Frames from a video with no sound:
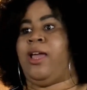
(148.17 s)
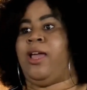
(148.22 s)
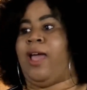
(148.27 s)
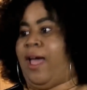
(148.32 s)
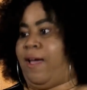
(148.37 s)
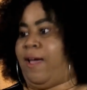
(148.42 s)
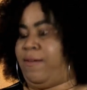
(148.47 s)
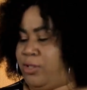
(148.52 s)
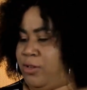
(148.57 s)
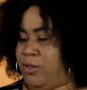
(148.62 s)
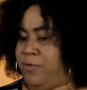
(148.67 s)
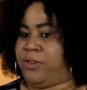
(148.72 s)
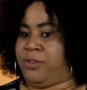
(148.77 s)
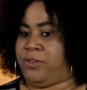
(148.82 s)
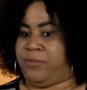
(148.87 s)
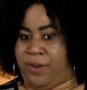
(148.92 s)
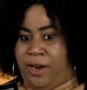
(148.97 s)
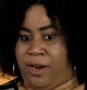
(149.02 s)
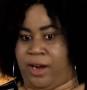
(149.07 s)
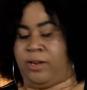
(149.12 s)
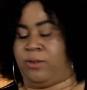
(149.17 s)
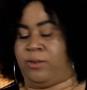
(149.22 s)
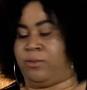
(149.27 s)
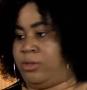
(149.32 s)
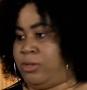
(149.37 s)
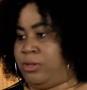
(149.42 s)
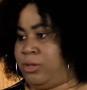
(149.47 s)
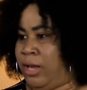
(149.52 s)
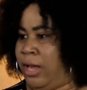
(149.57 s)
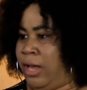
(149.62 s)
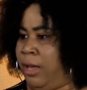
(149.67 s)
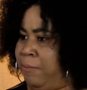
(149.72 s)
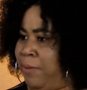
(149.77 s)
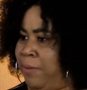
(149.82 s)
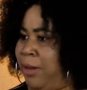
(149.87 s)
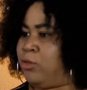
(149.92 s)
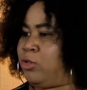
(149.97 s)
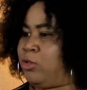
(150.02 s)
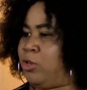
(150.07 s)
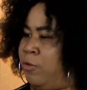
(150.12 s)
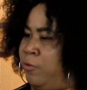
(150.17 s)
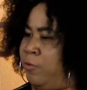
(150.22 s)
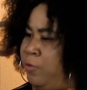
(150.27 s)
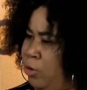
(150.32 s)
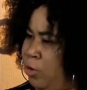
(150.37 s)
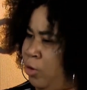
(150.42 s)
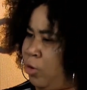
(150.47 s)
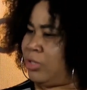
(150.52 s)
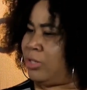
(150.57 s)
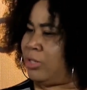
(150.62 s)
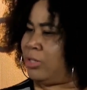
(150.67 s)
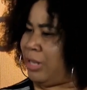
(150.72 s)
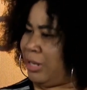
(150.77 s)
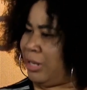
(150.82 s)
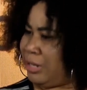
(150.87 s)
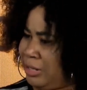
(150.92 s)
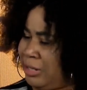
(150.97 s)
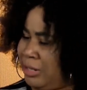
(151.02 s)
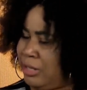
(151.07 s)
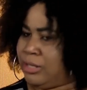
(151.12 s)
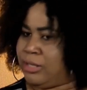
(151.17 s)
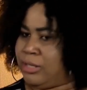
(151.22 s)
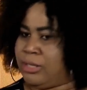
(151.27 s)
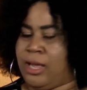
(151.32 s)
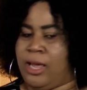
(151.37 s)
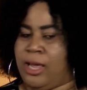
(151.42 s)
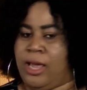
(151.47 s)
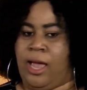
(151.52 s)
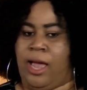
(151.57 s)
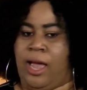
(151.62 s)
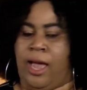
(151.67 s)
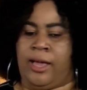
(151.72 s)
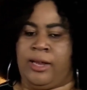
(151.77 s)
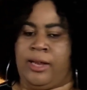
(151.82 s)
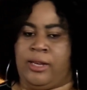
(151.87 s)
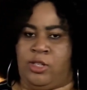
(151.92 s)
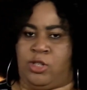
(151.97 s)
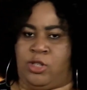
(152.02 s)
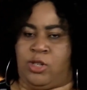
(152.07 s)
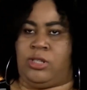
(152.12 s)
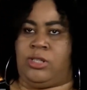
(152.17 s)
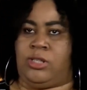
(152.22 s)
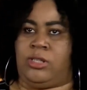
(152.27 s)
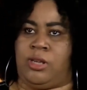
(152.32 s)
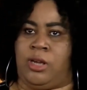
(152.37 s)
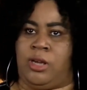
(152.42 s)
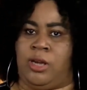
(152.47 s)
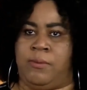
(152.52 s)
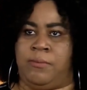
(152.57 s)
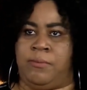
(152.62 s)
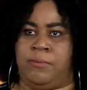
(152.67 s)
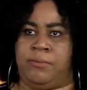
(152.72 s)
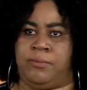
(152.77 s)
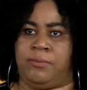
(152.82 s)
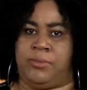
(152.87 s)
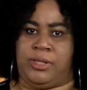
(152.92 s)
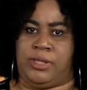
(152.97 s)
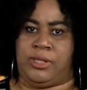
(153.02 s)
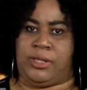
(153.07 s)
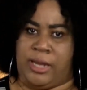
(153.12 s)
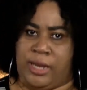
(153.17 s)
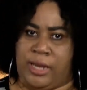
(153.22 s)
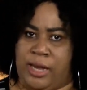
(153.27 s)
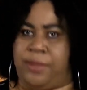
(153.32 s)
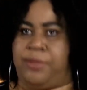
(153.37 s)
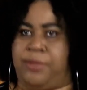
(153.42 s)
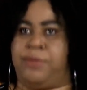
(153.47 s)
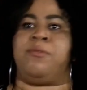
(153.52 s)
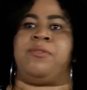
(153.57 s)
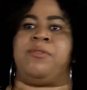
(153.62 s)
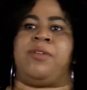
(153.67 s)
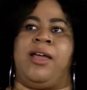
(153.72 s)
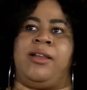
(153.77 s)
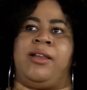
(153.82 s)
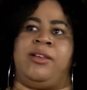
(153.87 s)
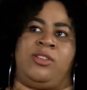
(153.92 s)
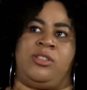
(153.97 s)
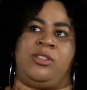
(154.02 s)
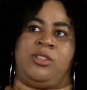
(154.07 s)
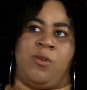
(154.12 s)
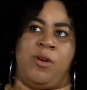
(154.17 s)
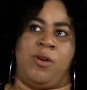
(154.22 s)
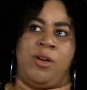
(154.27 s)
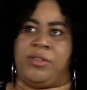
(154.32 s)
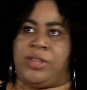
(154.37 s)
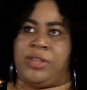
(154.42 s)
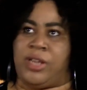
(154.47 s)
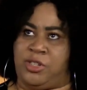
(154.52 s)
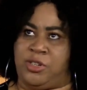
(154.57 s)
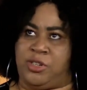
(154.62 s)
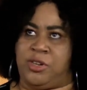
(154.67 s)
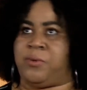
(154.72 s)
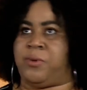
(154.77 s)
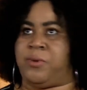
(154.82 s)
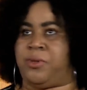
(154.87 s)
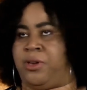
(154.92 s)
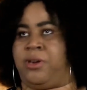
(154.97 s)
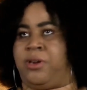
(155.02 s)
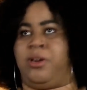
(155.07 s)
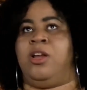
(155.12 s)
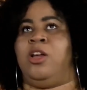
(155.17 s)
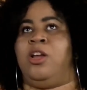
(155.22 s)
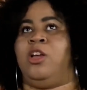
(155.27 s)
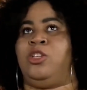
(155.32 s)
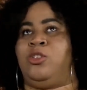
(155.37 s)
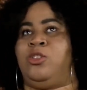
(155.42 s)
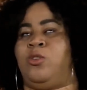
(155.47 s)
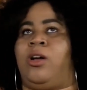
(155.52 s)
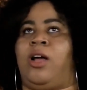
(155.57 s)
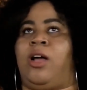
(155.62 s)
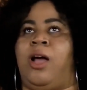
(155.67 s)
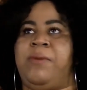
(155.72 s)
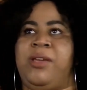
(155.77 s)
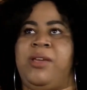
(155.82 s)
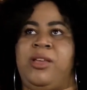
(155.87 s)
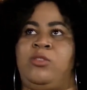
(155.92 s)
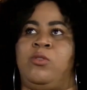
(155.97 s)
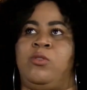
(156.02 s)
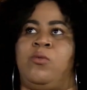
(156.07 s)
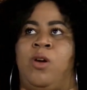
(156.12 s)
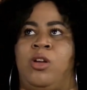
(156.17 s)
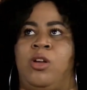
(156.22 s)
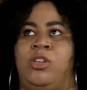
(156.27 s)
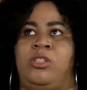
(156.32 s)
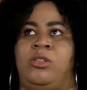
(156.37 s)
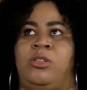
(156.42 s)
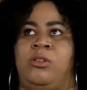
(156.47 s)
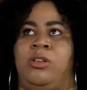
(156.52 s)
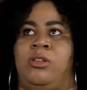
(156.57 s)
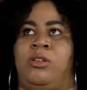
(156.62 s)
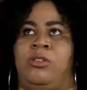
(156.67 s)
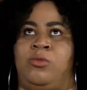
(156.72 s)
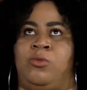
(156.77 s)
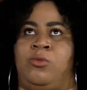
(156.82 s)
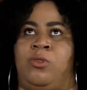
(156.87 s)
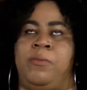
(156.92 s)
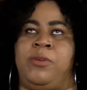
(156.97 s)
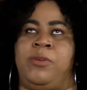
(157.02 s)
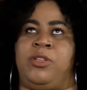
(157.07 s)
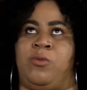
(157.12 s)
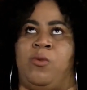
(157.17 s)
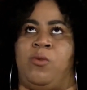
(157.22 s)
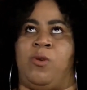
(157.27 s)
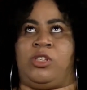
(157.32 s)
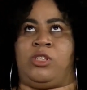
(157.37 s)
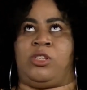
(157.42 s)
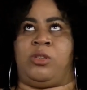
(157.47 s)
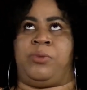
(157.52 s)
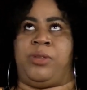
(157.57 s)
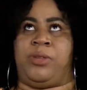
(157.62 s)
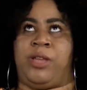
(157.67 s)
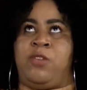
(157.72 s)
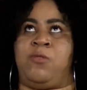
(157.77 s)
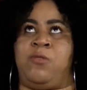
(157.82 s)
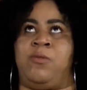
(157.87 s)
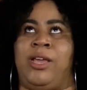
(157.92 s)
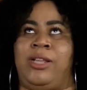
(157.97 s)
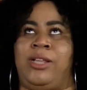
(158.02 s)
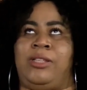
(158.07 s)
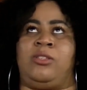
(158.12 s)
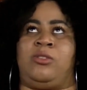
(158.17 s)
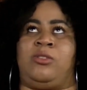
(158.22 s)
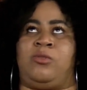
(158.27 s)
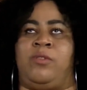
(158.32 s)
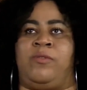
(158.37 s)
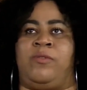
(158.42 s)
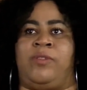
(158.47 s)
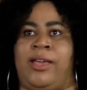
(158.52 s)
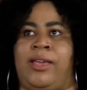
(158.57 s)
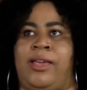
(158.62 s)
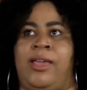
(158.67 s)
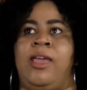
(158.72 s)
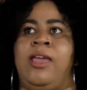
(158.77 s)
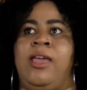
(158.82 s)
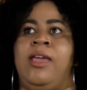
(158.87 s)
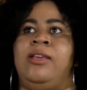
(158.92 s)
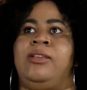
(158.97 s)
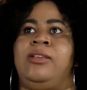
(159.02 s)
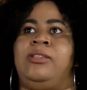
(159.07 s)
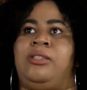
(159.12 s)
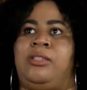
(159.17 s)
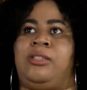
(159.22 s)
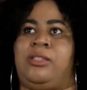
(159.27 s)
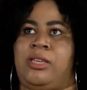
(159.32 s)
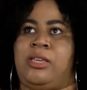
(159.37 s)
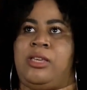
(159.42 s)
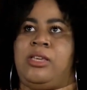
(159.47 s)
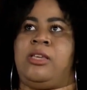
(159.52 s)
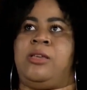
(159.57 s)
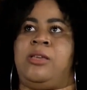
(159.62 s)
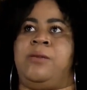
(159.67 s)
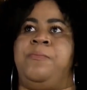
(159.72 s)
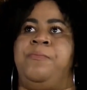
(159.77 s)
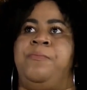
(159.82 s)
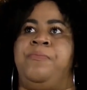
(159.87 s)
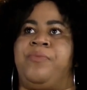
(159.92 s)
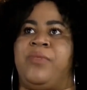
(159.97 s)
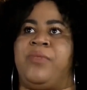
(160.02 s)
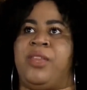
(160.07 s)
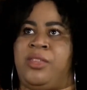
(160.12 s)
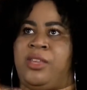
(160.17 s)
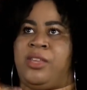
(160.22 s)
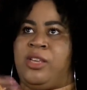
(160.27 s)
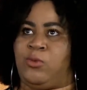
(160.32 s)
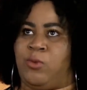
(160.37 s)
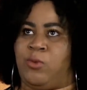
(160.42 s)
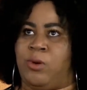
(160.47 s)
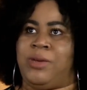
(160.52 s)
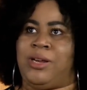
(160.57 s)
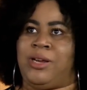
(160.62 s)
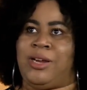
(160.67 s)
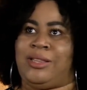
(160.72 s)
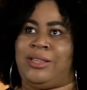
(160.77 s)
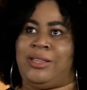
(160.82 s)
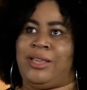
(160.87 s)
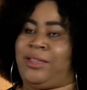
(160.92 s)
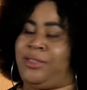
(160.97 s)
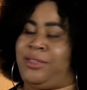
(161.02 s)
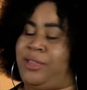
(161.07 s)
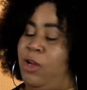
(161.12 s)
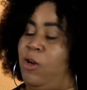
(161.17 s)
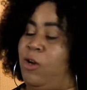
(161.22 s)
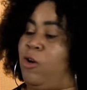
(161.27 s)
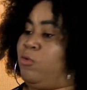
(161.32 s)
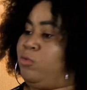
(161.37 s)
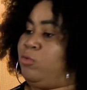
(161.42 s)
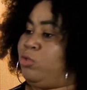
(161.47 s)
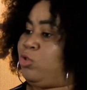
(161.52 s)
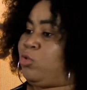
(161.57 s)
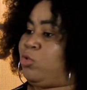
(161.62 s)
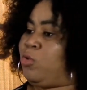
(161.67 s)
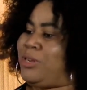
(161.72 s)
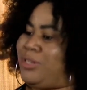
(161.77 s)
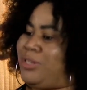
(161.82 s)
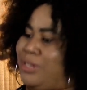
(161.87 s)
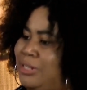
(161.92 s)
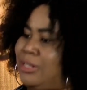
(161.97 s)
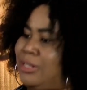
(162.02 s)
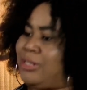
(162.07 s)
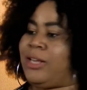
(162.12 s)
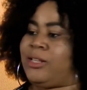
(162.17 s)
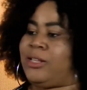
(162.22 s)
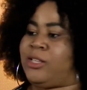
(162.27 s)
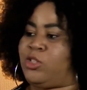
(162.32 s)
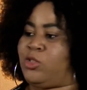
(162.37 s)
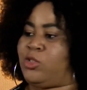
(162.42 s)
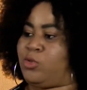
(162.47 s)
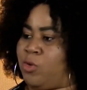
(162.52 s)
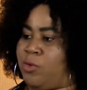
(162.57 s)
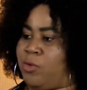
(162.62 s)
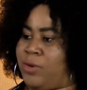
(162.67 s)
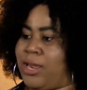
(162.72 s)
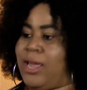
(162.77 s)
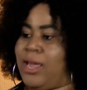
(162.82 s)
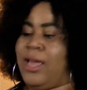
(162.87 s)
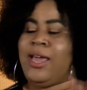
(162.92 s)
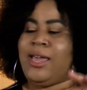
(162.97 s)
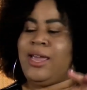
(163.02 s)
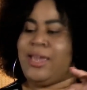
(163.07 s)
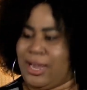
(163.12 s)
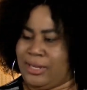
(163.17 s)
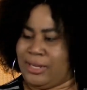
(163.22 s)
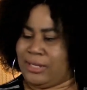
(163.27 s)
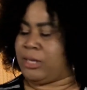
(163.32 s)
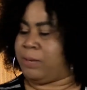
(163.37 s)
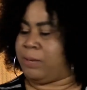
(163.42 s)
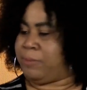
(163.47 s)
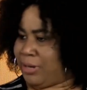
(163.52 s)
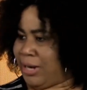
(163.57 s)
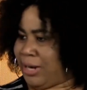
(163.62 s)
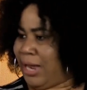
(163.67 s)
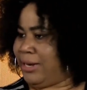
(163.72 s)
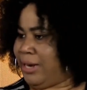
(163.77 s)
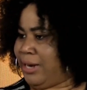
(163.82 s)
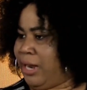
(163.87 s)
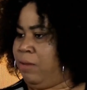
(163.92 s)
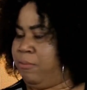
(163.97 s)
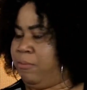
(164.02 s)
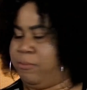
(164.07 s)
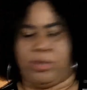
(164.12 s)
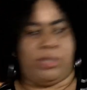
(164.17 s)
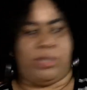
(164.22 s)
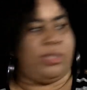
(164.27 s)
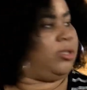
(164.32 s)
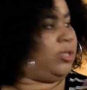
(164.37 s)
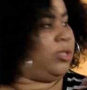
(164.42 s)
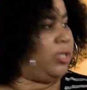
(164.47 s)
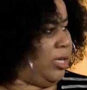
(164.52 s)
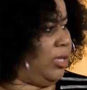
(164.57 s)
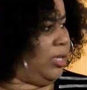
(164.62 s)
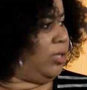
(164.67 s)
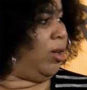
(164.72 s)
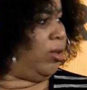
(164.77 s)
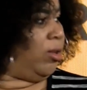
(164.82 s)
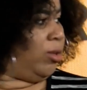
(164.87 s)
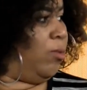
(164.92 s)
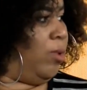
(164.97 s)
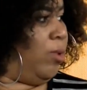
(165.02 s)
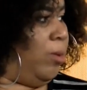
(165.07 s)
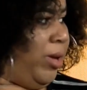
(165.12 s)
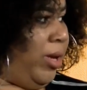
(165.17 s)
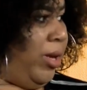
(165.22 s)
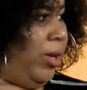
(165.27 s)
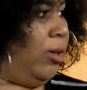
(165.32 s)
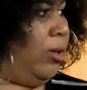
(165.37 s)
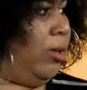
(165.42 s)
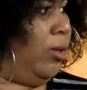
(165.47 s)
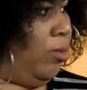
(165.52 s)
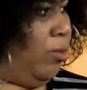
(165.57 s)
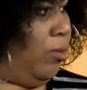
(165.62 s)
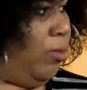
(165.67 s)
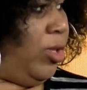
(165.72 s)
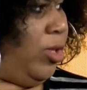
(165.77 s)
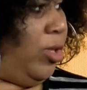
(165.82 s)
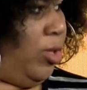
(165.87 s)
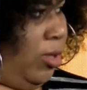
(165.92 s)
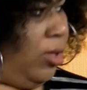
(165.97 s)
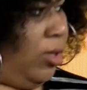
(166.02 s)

have suffered a fire and the amount of loss that it is. Mm-hmm. And just um, seeing her through that and just going on that journey with her. So coming to watch the coming to watch the play, you get to sort of like see these women and their, their own stories inside the story. story. Yes, it's about Ada, but these other women have their